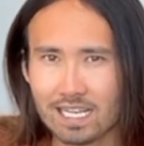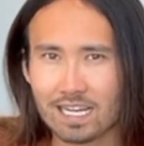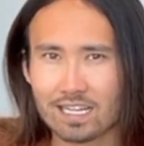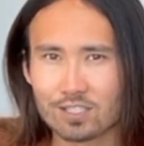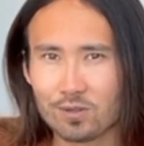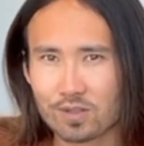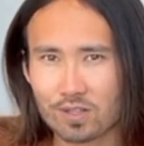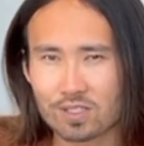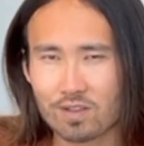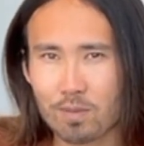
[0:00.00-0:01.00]
Uh, two
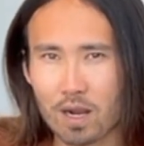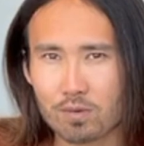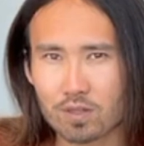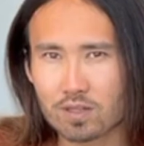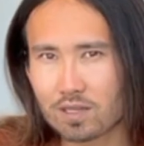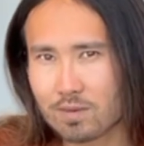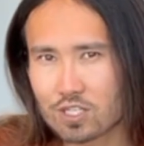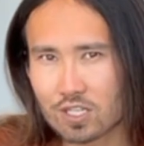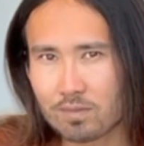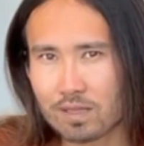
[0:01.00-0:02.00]
thirds of the buyer broker
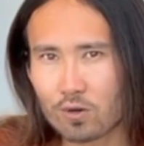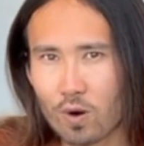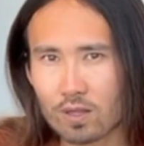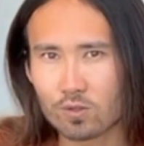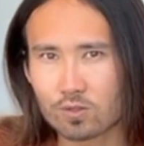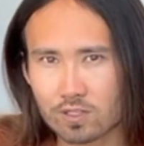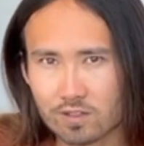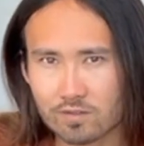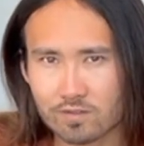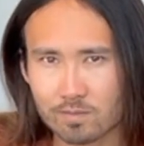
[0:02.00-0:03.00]
commission can be quite
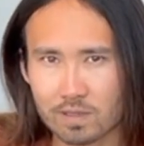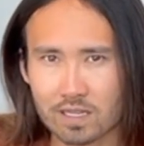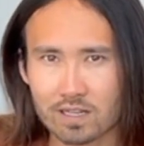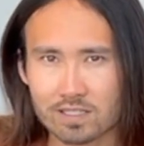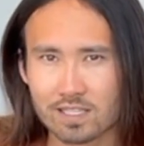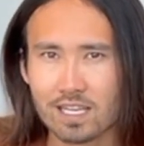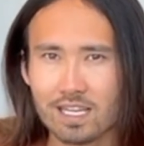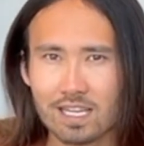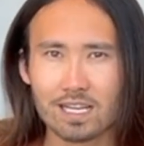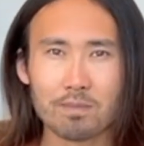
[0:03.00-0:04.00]
lucrative because
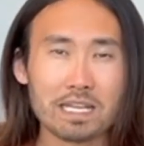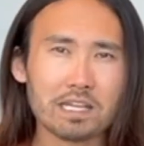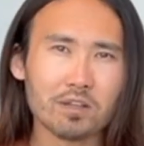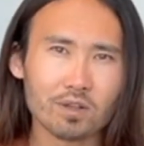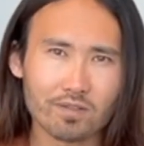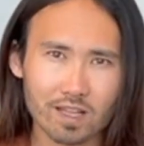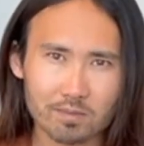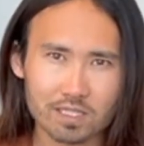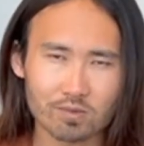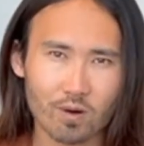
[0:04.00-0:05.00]
uh, many new
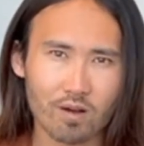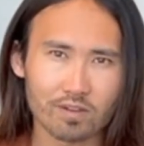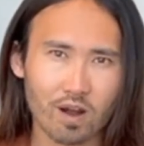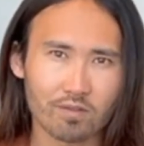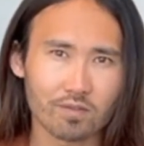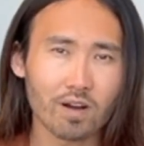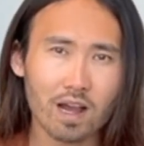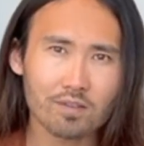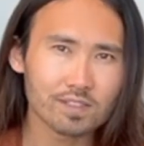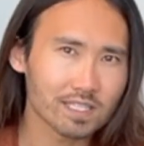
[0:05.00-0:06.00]
developments will often offer
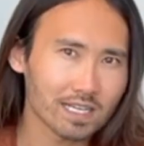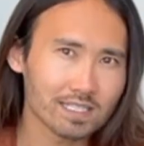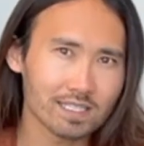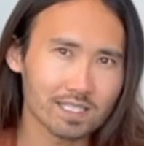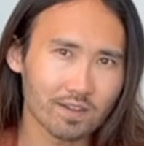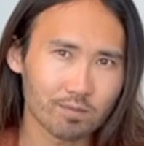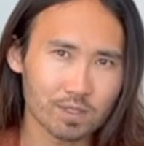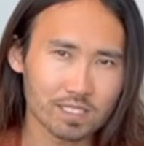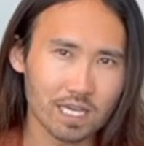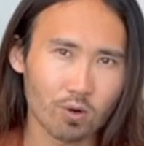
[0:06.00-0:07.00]
5, 6,
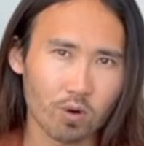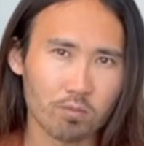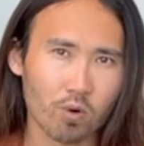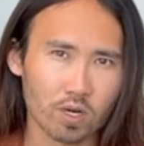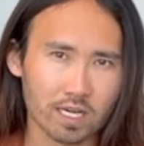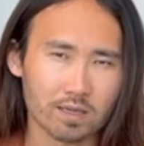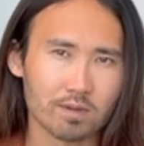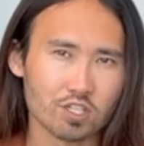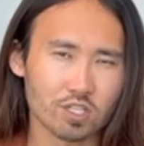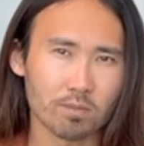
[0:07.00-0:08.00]
7% or more in
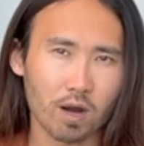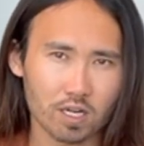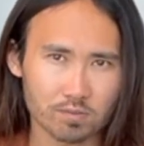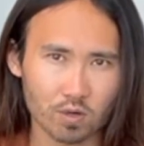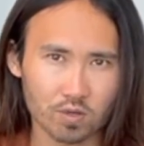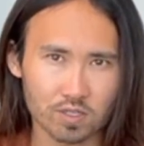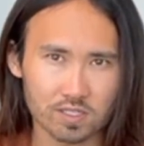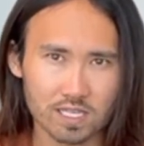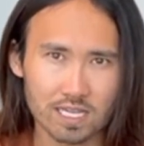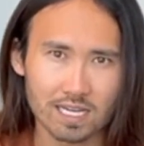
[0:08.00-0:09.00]
commission to buyers
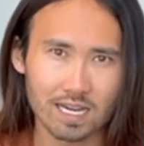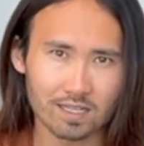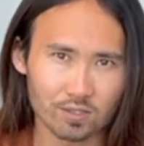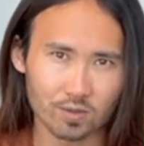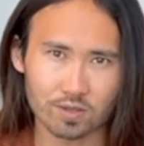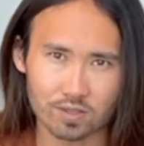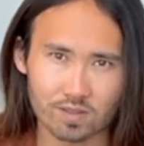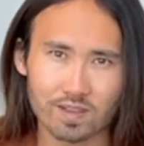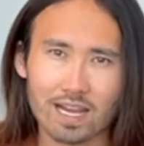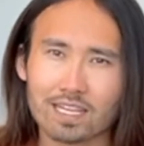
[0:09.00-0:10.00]
brokers, and two thirds
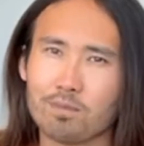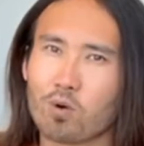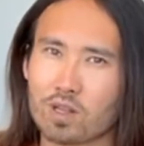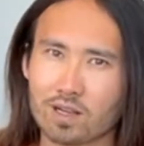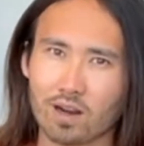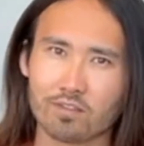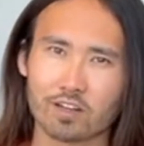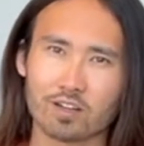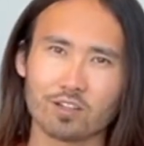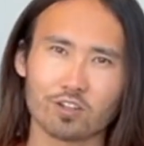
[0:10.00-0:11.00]
of that can more than
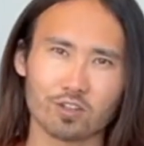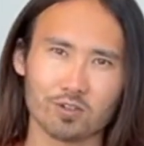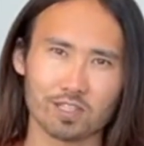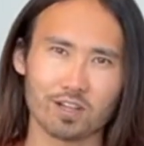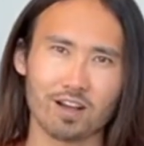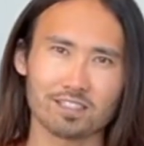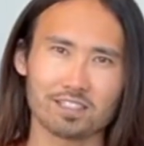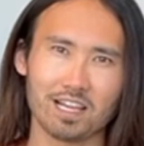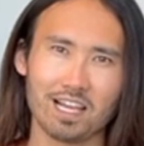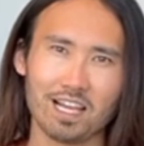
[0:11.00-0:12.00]
cover your closing
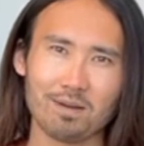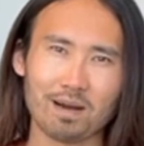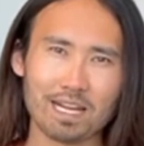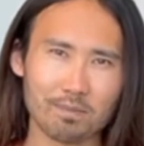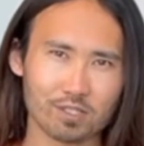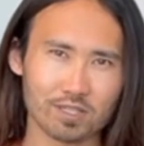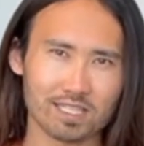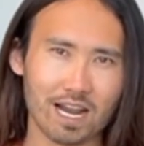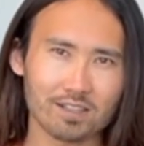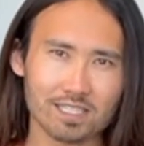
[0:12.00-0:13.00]
costs. My name is Chris
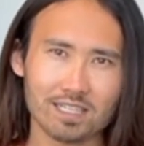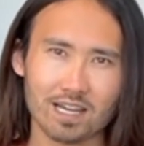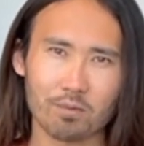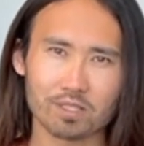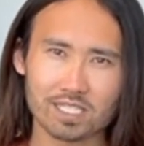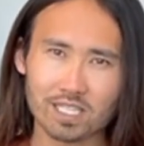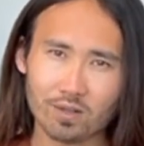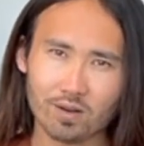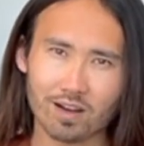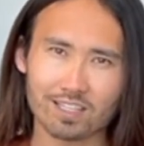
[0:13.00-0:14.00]
at and we'll see
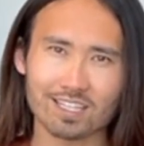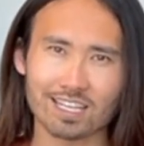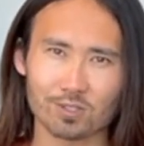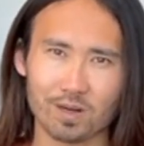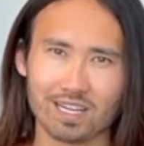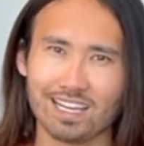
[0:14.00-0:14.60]
you on the next one.